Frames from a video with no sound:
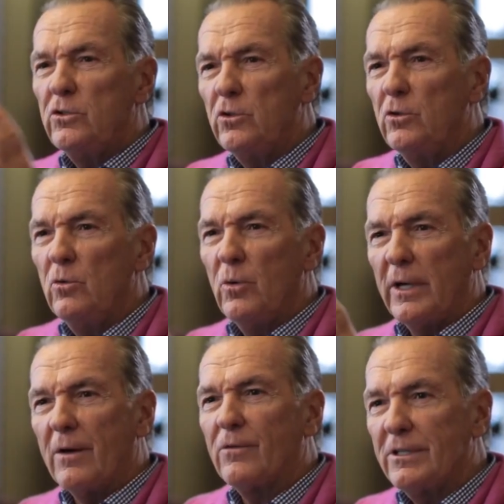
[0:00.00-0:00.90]
to do
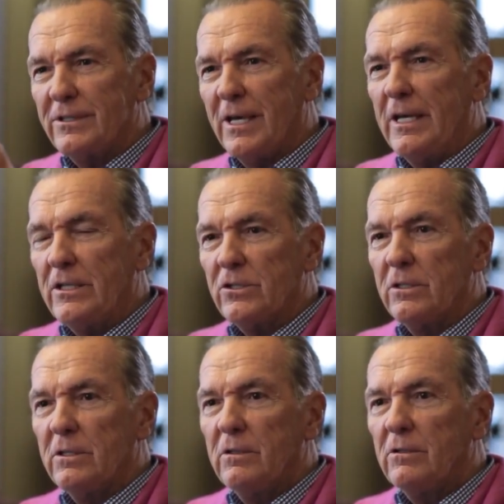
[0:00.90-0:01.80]
whatever it takes
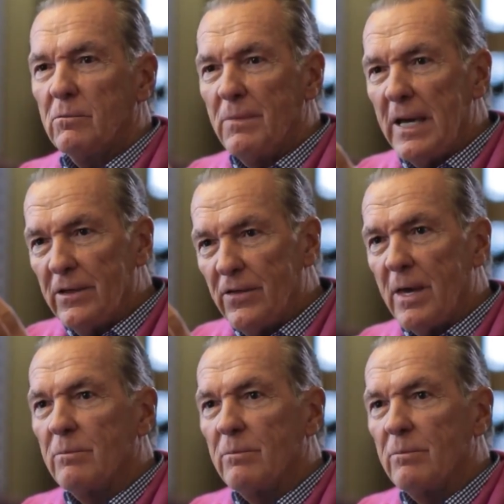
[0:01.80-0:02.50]
to make